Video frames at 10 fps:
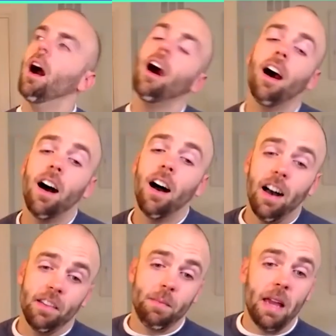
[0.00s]

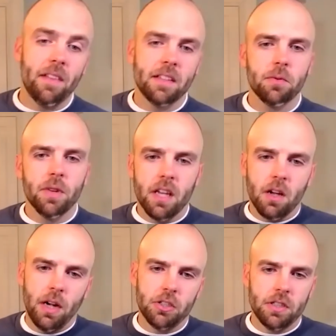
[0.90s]
ah man that's a really
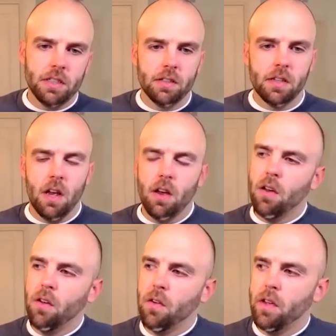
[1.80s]
good question
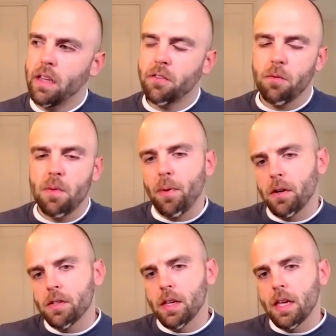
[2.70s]
so it's for me
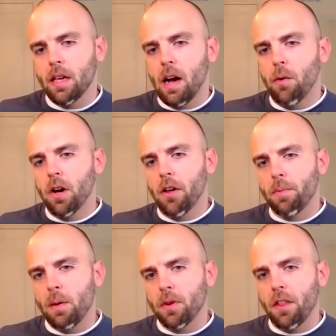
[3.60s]
personally i want other
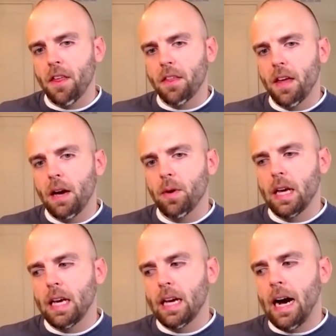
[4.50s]
people to think that
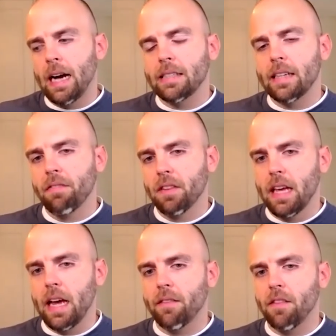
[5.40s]
way i definitely
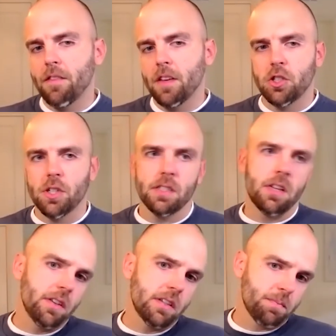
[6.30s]
have the vision
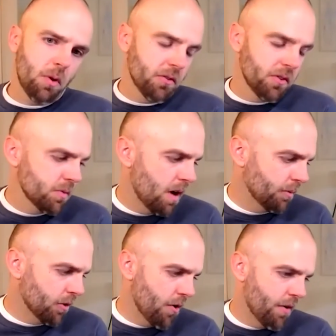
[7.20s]
so this is part of the reason why
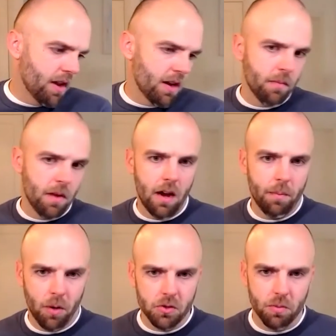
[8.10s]
i'm growing my
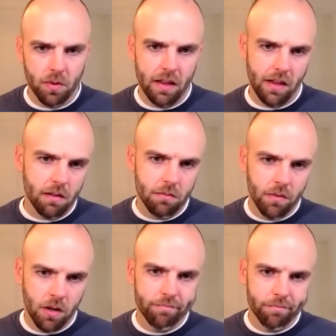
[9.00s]
personal brand like
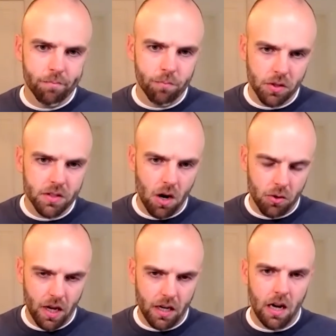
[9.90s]
uh,
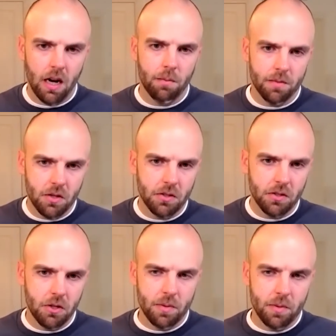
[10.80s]
brooksconkle.com
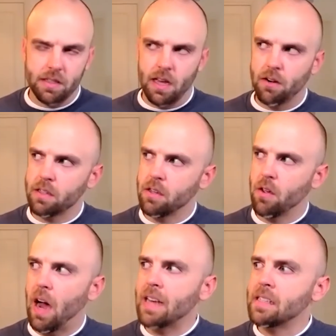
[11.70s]
youtube etc
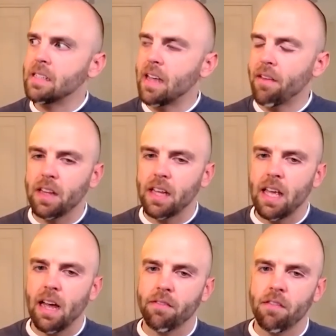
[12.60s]
so i definitely
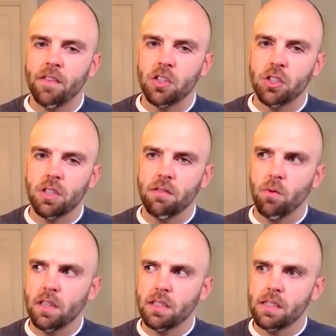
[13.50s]
have the vision of
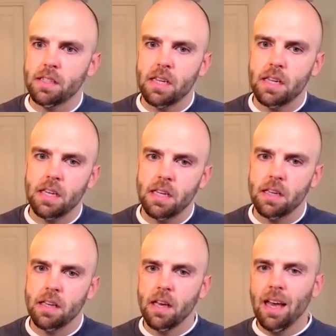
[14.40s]
wanting to
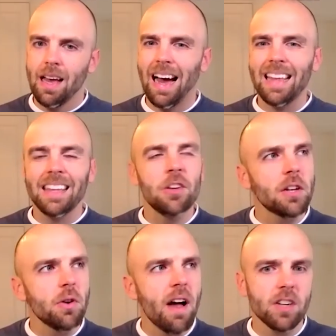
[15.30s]
see i you know i
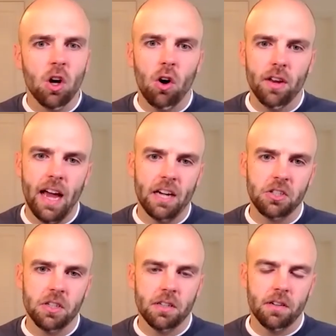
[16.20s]
don't have a call to
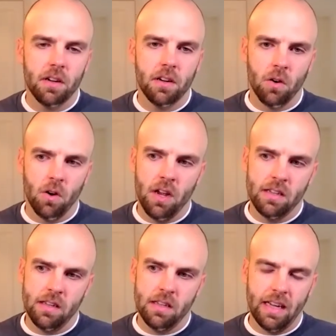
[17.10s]
action or is
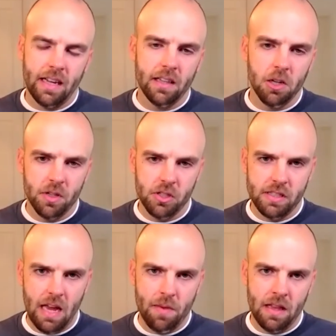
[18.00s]
in like a clear mission
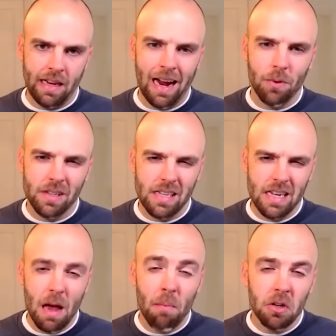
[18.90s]
statement, like I want to see
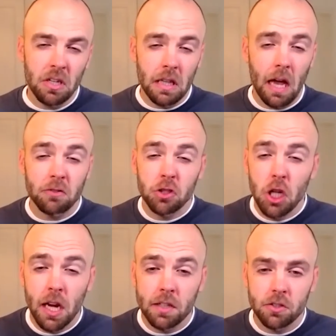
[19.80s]
a million lives
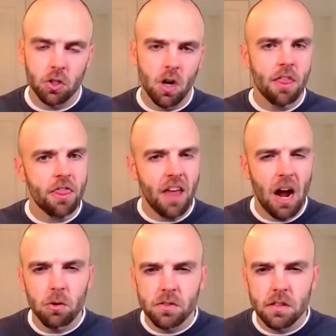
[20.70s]
changed or a
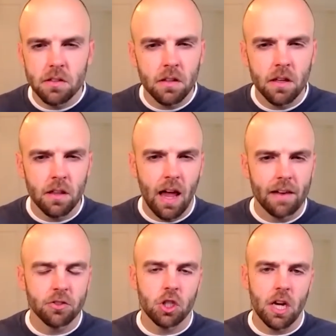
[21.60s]
thousand
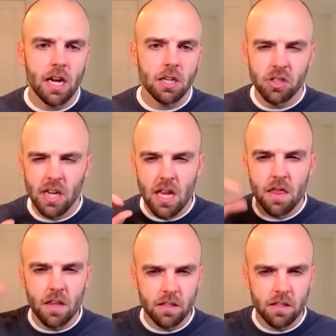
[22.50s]
lives changed in this